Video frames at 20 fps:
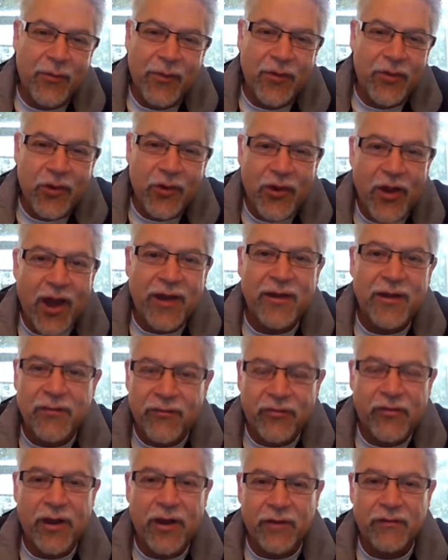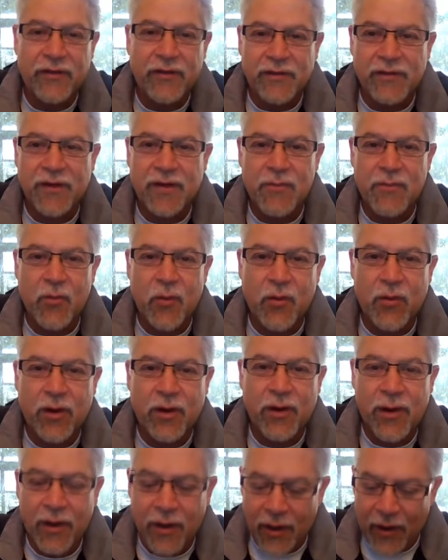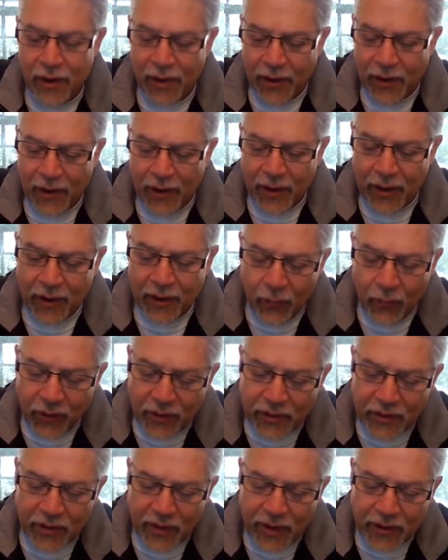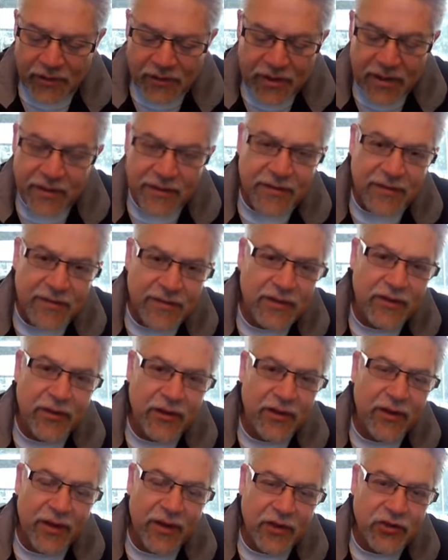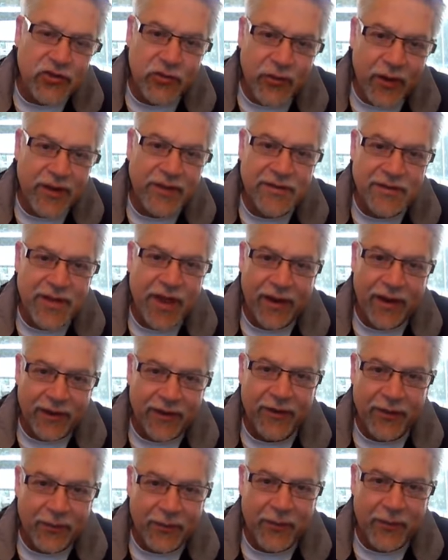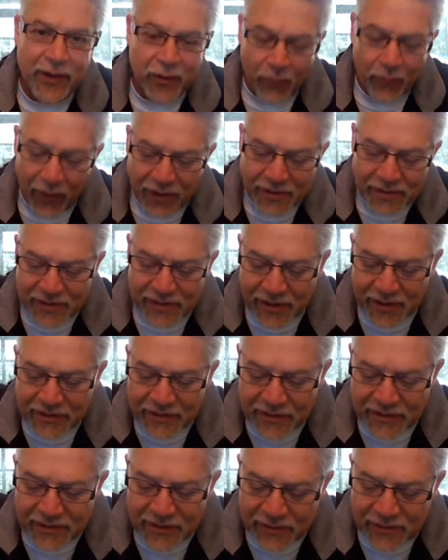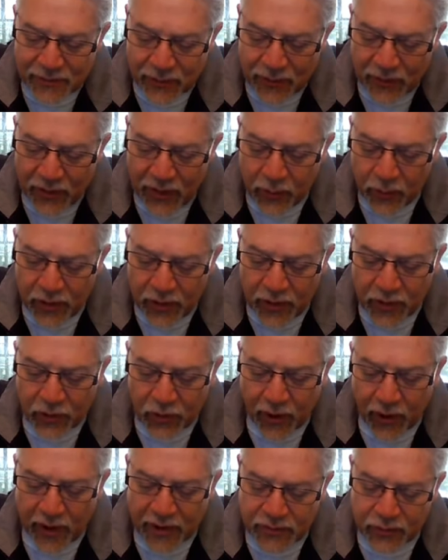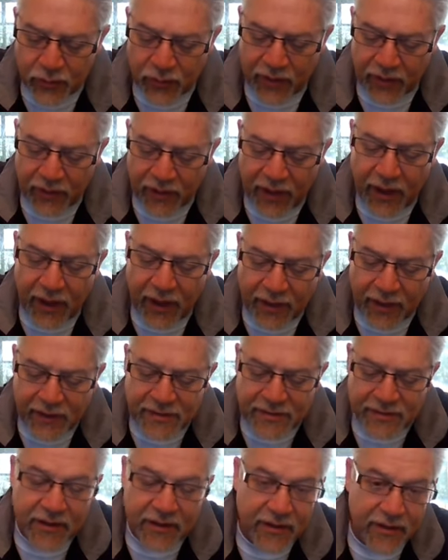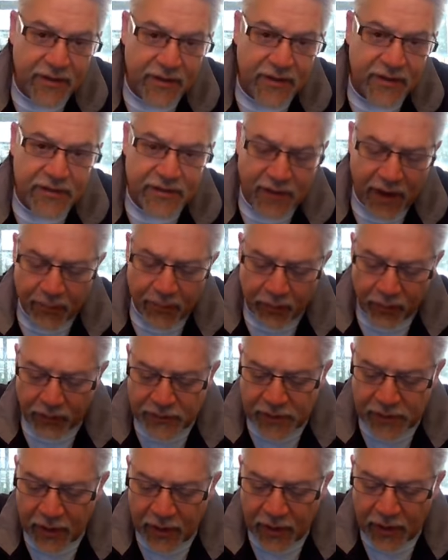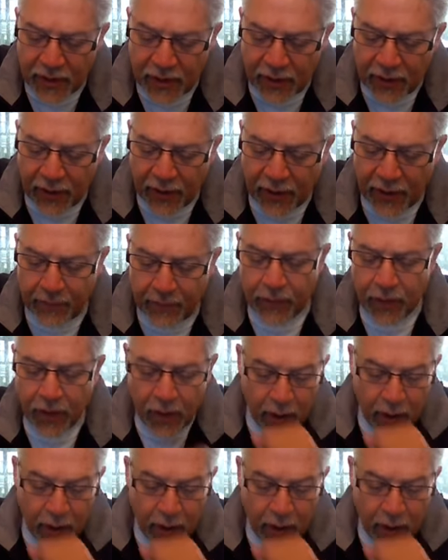when they're not in front of us anymore. And what and Jesus is going to address that a little bit. Watch this. He says, "When they went across, when they is the, the disciples." Um,